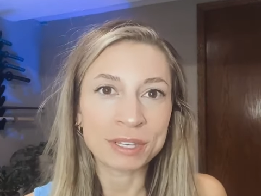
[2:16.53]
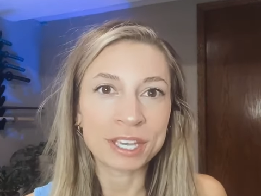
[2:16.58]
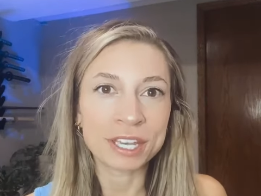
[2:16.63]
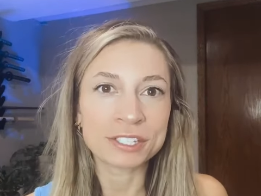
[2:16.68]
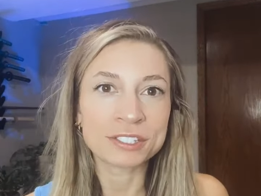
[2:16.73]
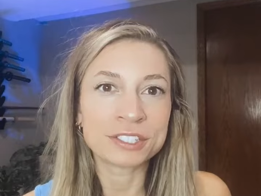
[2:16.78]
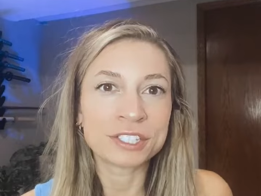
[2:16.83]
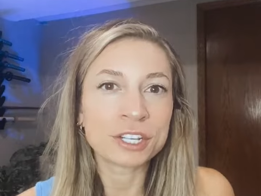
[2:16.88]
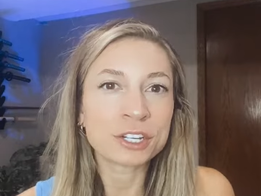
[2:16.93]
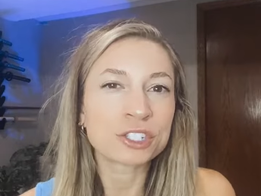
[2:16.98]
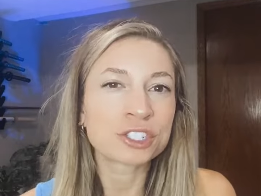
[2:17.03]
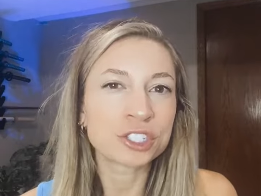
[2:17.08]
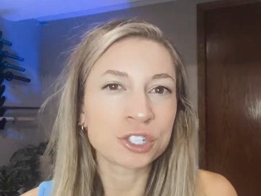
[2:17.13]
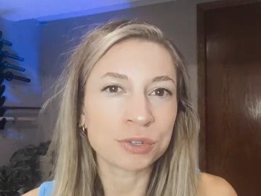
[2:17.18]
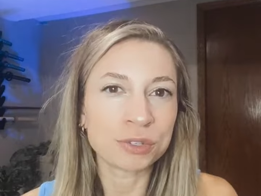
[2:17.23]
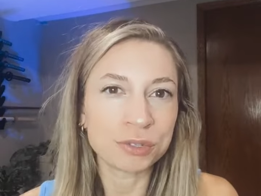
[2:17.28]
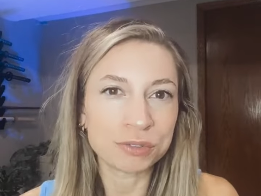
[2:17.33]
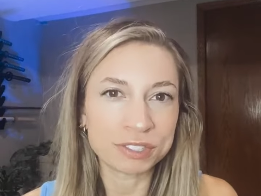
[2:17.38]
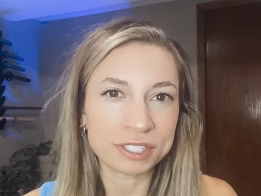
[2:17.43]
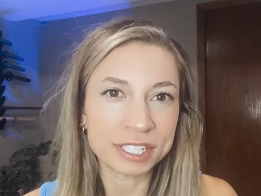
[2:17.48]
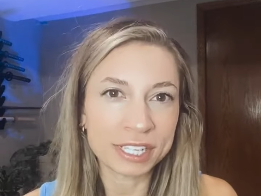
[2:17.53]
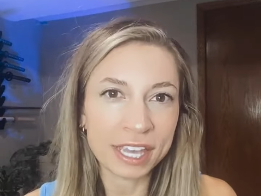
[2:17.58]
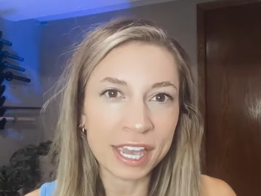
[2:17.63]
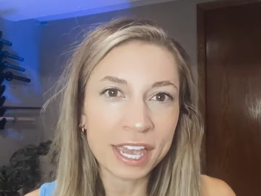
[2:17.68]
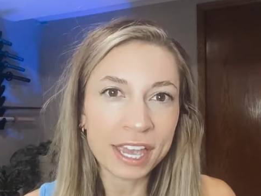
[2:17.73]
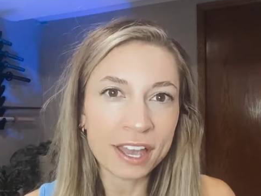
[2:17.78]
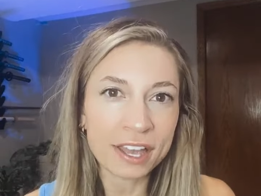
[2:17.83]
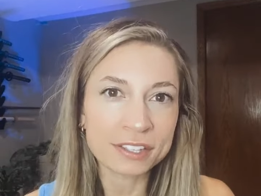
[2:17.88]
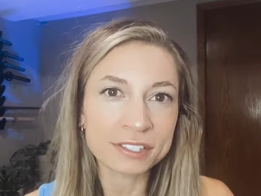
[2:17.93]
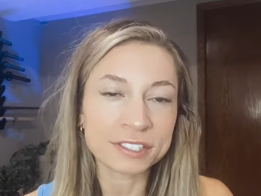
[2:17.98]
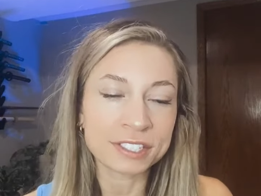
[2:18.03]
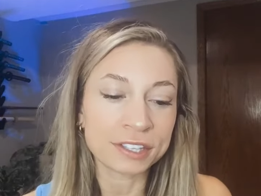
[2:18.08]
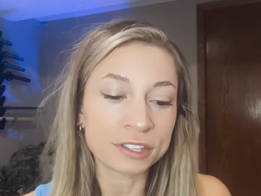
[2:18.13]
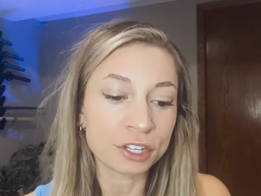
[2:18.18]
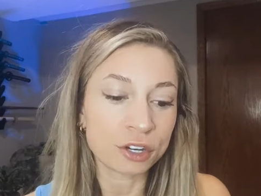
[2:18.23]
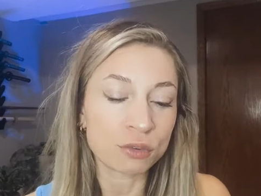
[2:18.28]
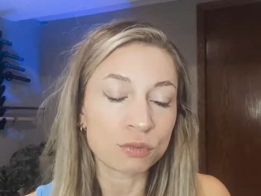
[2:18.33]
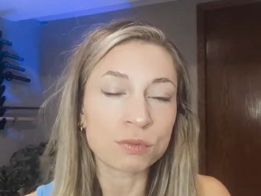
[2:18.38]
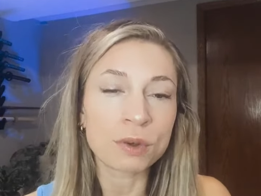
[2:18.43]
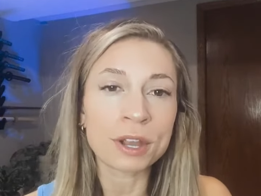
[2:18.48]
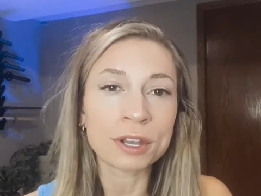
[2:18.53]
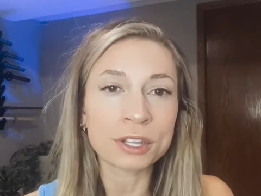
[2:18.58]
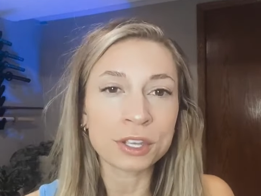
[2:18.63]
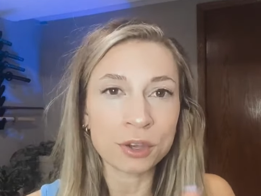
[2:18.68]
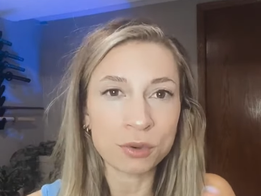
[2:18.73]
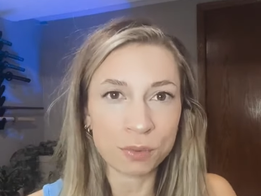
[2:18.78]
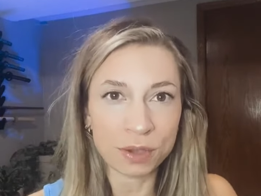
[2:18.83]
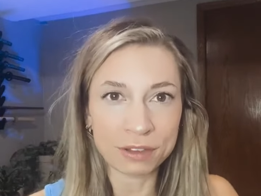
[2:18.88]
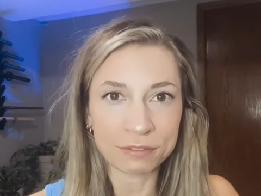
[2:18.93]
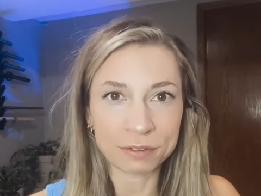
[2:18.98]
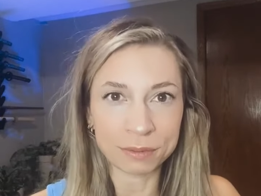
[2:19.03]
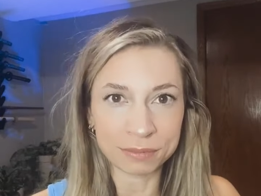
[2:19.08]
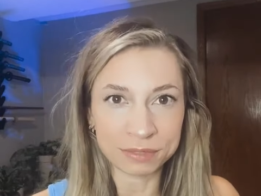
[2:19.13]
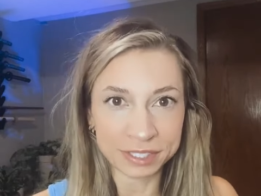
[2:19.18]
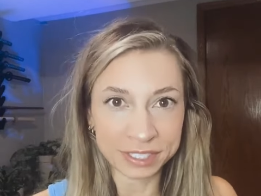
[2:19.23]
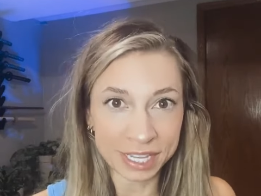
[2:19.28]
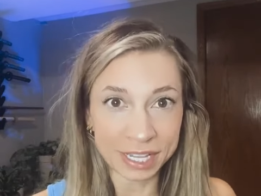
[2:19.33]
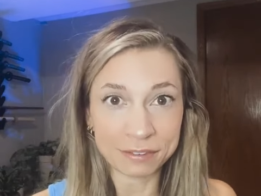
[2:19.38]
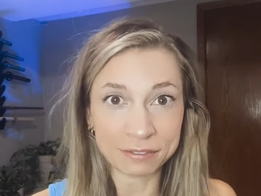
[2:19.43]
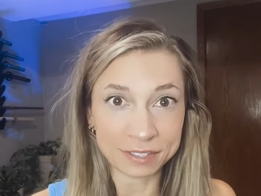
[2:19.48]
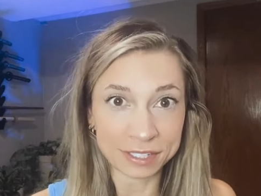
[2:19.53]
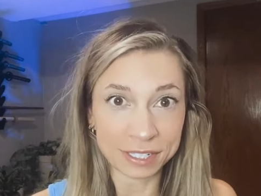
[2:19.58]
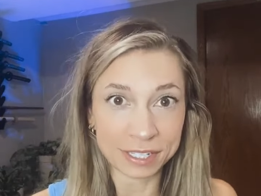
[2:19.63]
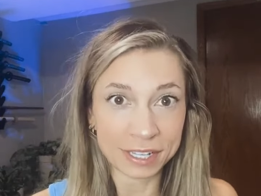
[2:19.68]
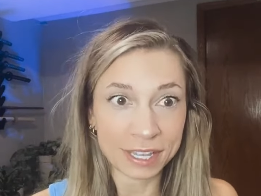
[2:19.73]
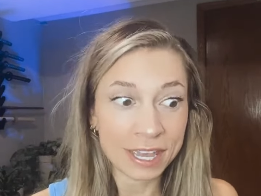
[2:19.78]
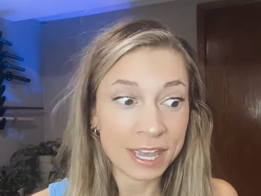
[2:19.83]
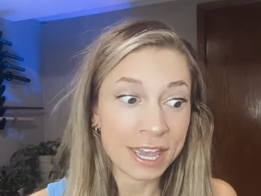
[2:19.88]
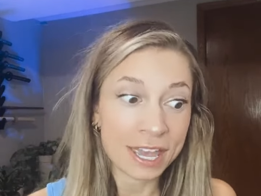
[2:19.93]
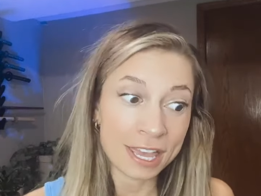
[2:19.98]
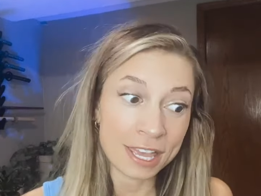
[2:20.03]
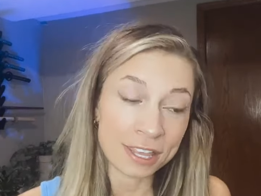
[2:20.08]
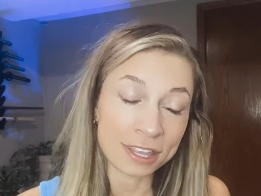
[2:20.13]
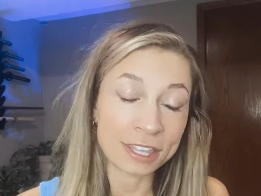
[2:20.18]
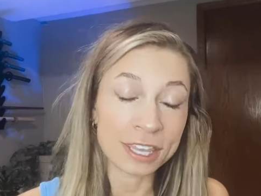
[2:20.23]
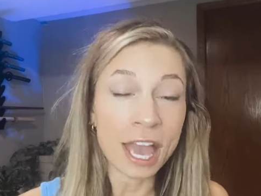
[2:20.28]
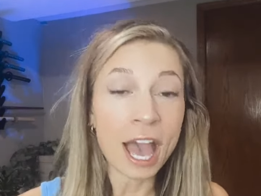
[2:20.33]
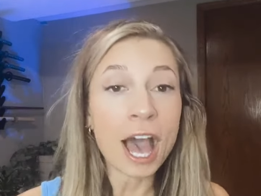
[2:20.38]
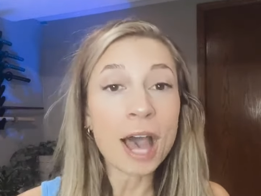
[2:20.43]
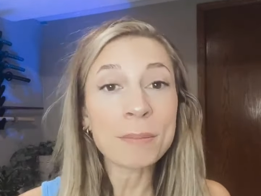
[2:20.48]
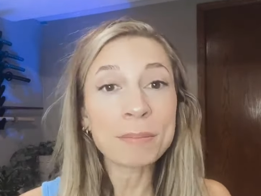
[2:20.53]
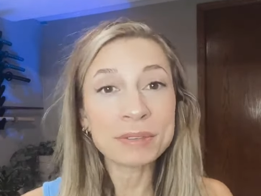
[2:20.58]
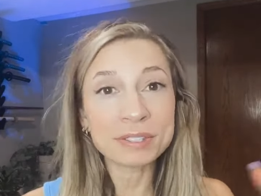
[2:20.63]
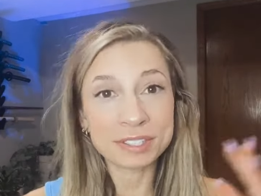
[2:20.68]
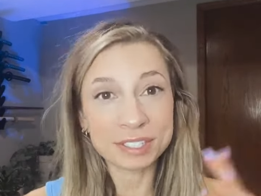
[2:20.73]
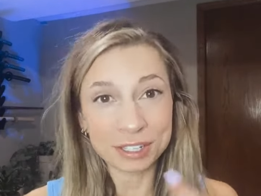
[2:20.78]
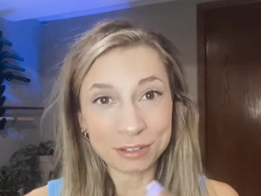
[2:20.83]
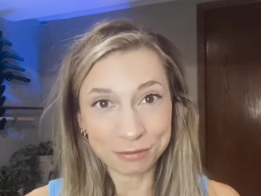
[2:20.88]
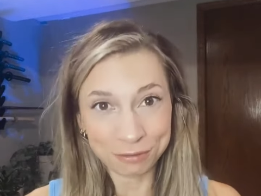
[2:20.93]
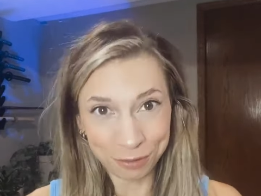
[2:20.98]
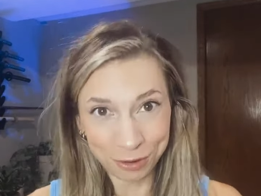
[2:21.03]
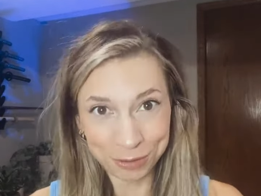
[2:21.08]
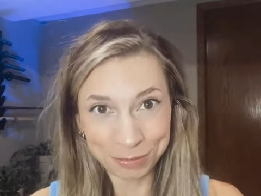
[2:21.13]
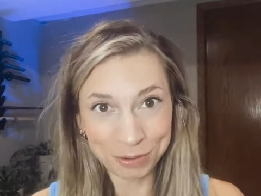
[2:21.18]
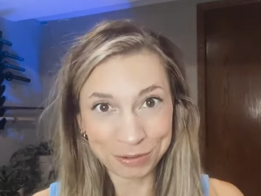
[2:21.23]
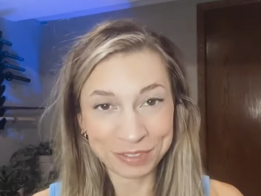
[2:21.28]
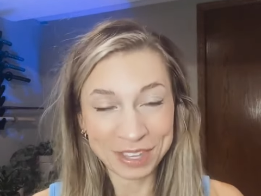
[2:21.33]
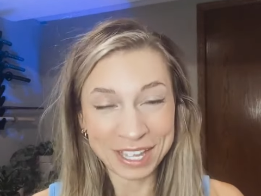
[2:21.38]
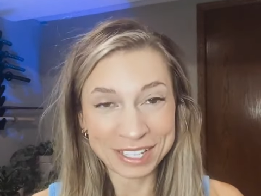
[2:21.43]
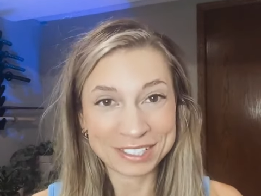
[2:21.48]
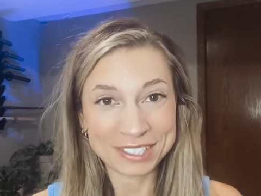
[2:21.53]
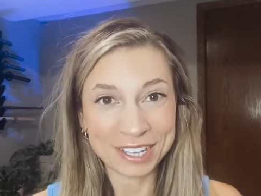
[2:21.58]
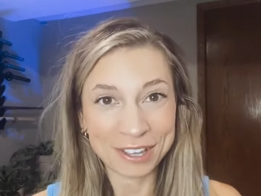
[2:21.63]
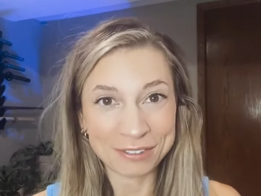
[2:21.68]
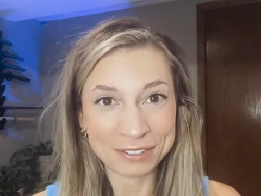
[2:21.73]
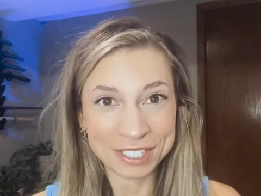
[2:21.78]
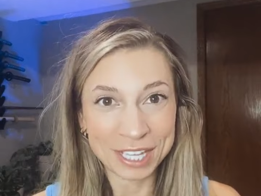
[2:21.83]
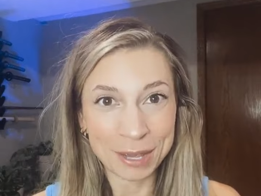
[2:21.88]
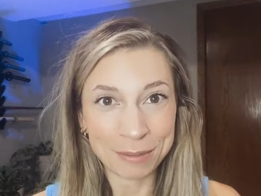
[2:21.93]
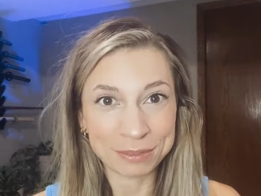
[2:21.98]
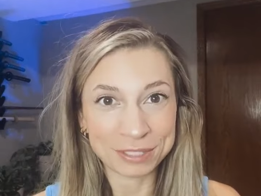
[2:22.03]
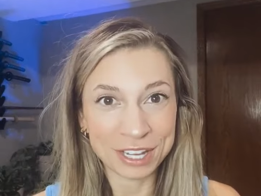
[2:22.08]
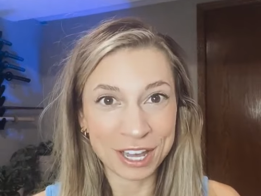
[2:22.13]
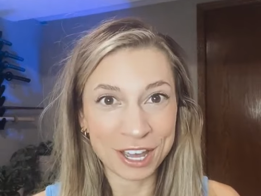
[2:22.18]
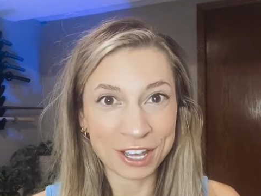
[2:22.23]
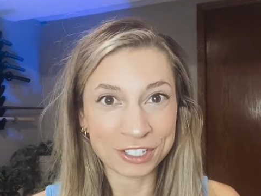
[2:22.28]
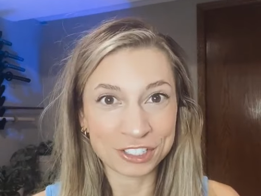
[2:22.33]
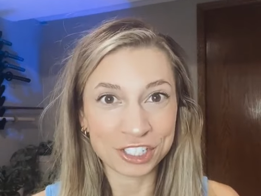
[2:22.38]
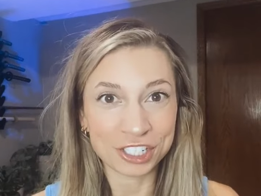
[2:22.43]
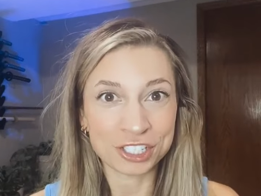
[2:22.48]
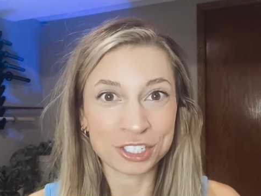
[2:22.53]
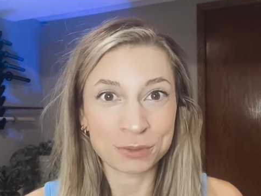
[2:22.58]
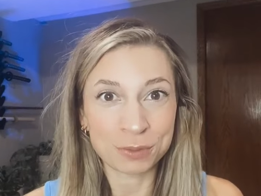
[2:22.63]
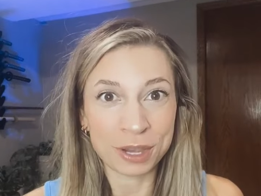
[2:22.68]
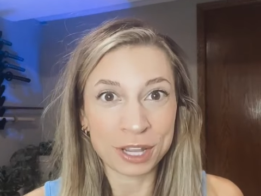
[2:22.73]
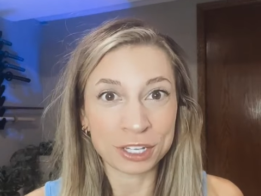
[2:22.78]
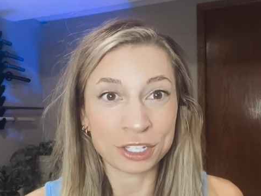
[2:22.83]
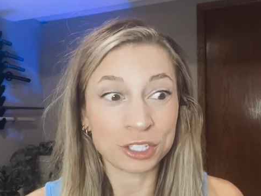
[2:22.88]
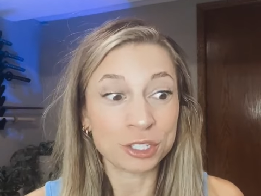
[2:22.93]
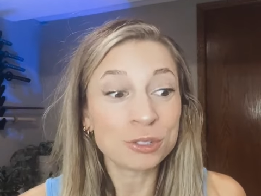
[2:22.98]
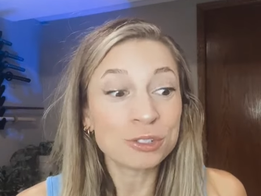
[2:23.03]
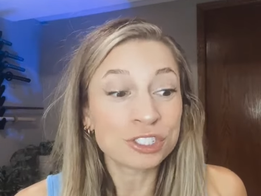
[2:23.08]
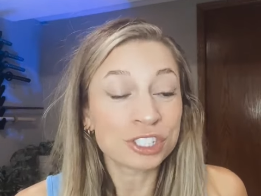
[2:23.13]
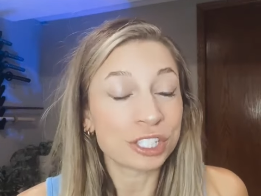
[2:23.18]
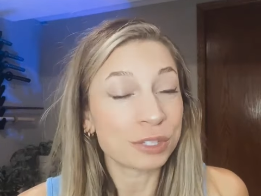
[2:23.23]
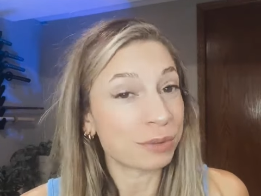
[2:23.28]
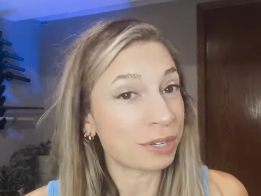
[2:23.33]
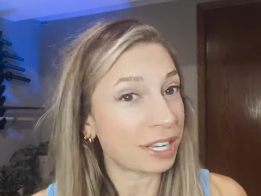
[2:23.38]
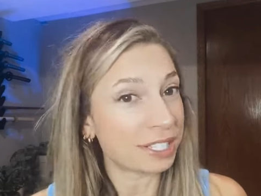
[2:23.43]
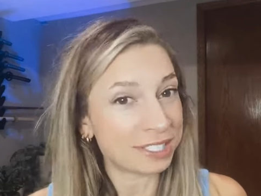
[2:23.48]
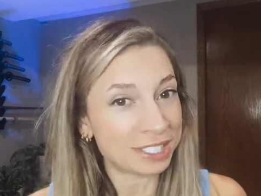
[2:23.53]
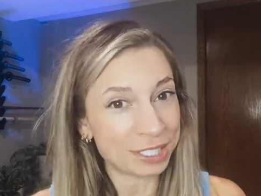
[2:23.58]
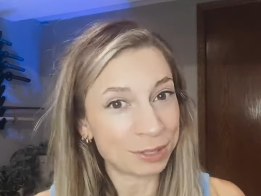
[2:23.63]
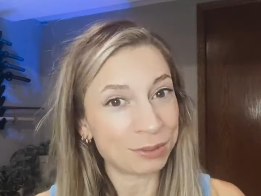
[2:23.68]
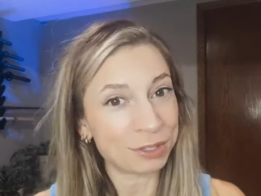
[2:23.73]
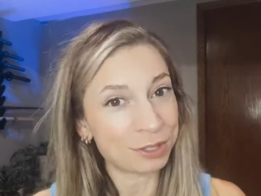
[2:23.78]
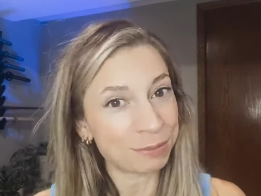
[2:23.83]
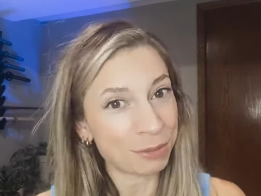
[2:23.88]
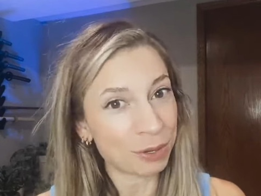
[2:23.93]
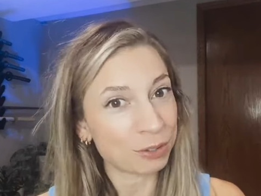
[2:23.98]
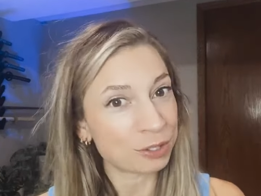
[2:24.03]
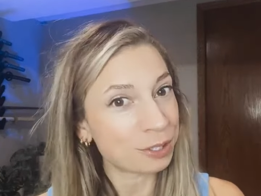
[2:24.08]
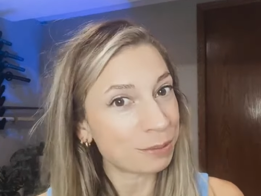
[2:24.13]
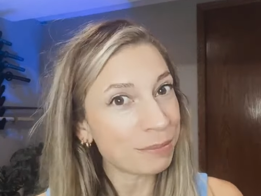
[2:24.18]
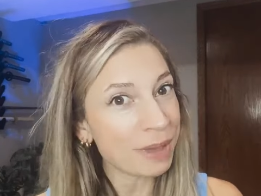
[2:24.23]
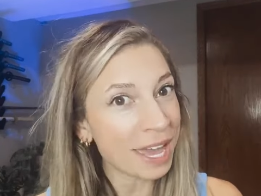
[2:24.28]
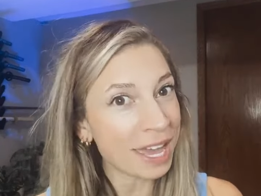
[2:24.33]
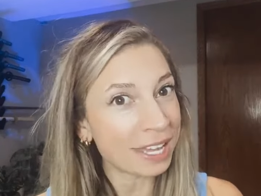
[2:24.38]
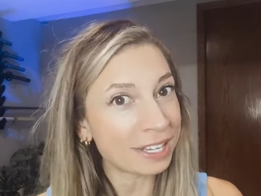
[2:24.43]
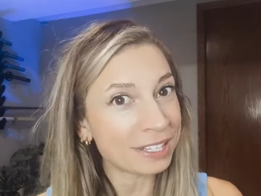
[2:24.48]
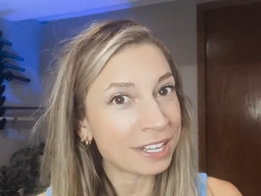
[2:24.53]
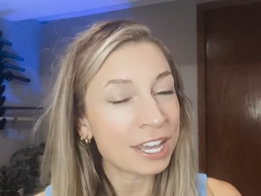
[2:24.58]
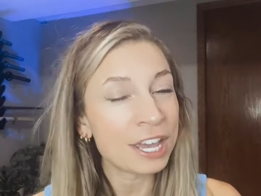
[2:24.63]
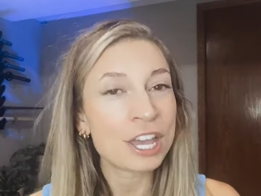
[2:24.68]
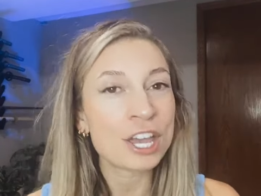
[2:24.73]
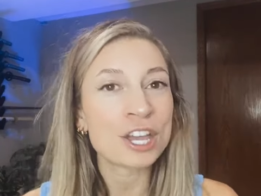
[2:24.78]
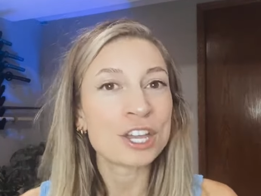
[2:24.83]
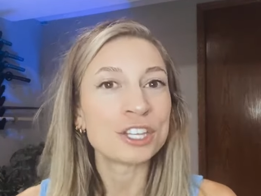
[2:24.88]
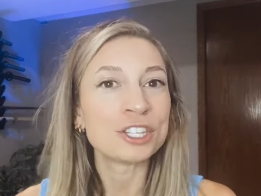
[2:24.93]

because they're so used to chaos that they're running away from safety. The opposite form of that self-sabotage is when, usually what I see with most men,